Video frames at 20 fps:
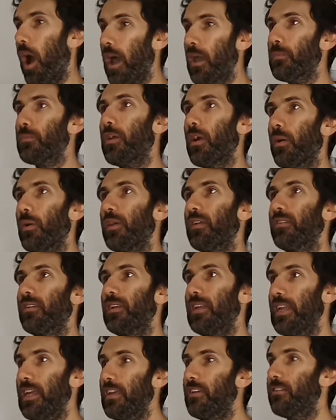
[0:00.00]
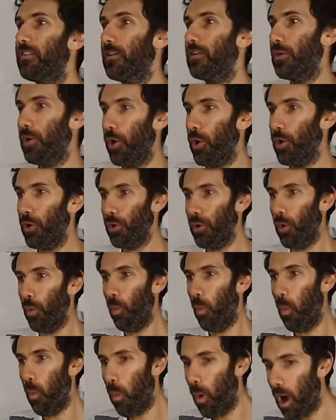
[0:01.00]
I'm going to need to know
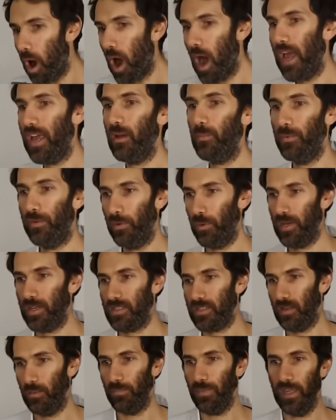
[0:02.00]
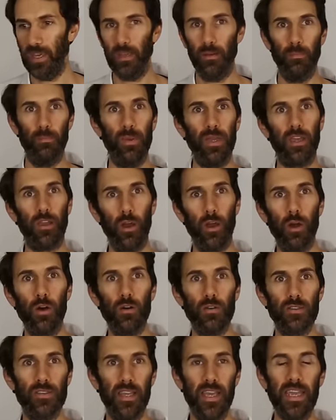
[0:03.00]
why I'm doing something
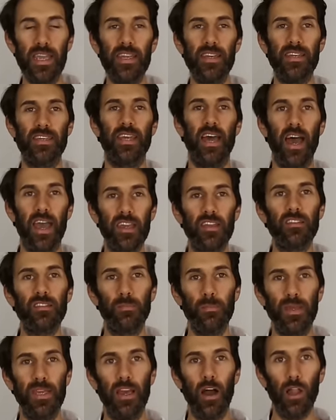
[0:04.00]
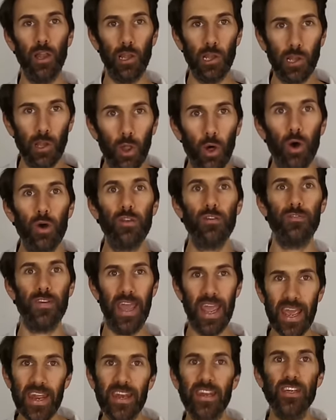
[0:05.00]
because it takes me a lot of
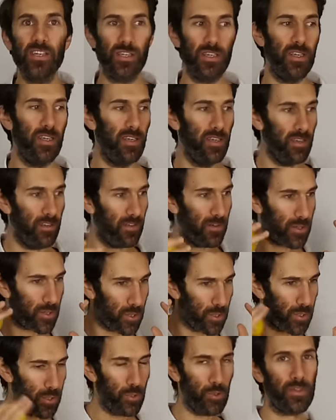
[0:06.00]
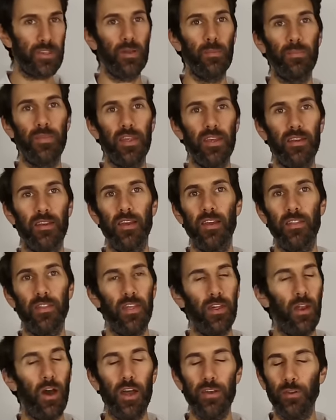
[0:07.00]
energy to do something
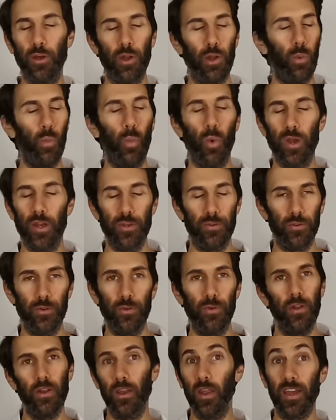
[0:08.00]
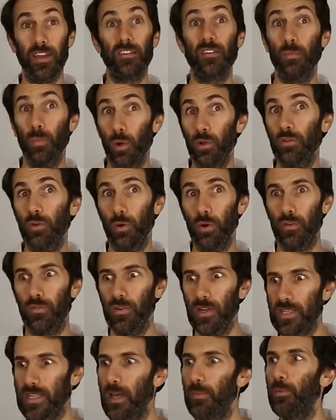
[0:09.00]
that I don't want to do, like small talk, for
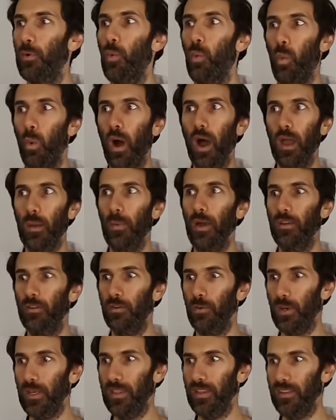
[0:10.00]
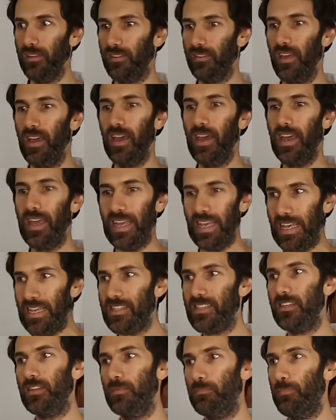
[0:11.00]
example. Why am I doing this?
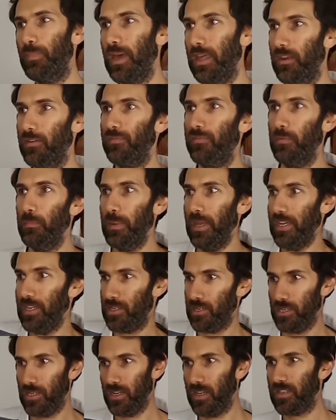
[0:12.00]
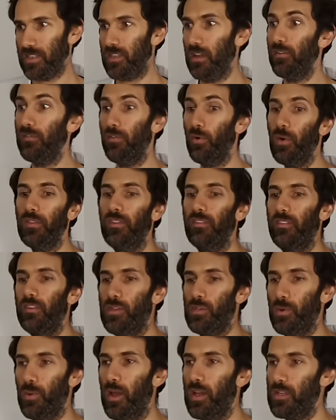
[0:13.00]
Is it better for me to just avoid the
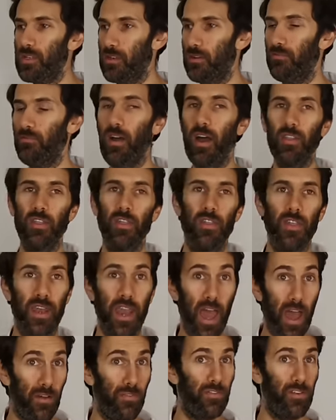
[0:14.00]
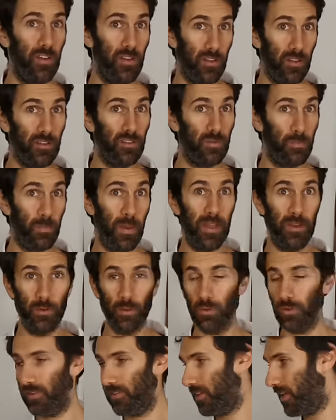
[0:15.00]
situation rather than have to spend
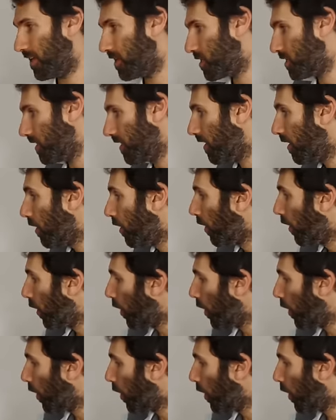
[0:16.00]
all this energy?